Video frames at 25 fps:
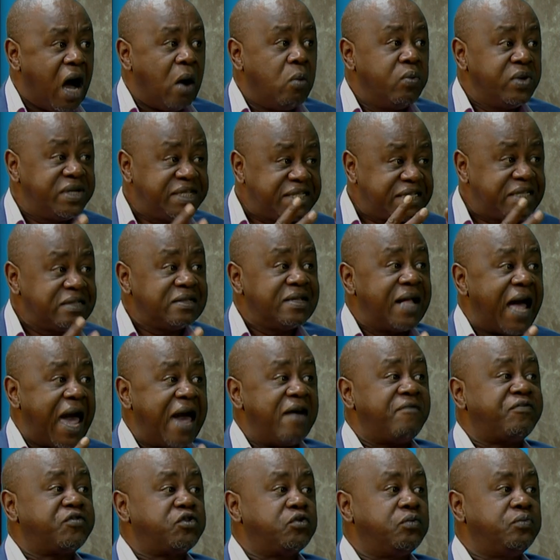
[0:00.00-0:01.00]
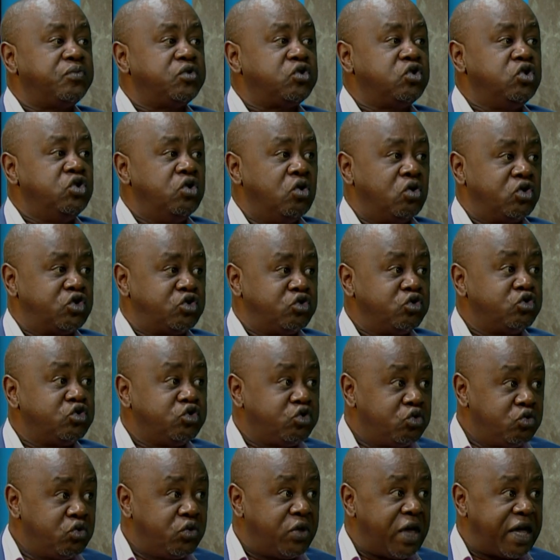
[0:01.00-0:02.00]
we still have to, to
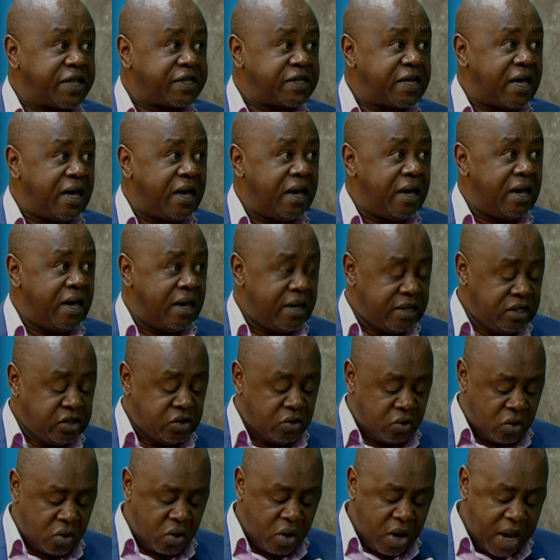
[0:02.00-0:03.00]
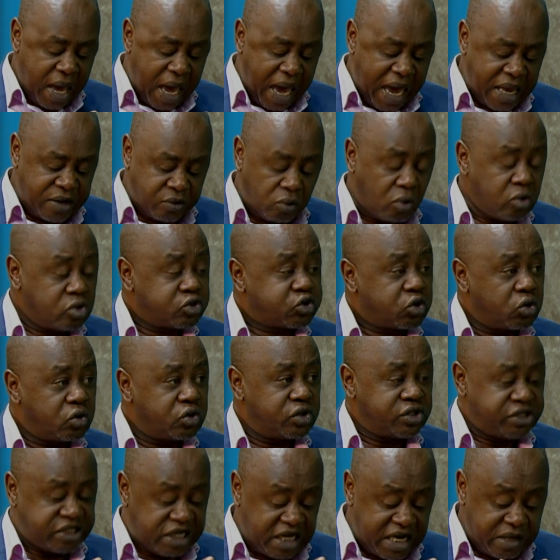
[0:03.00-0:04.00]
do that, and also
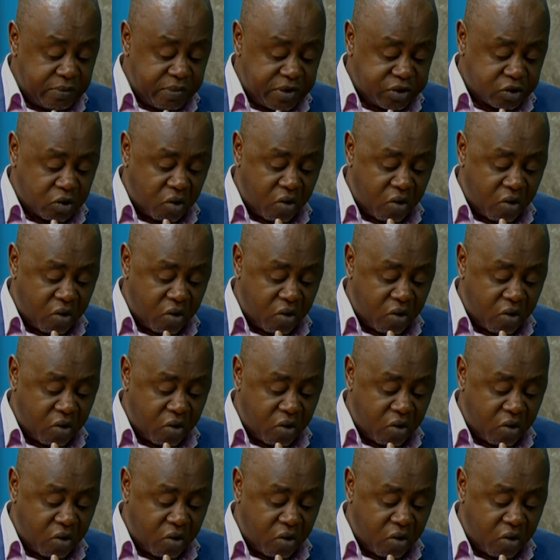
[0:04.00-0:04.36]
dealing with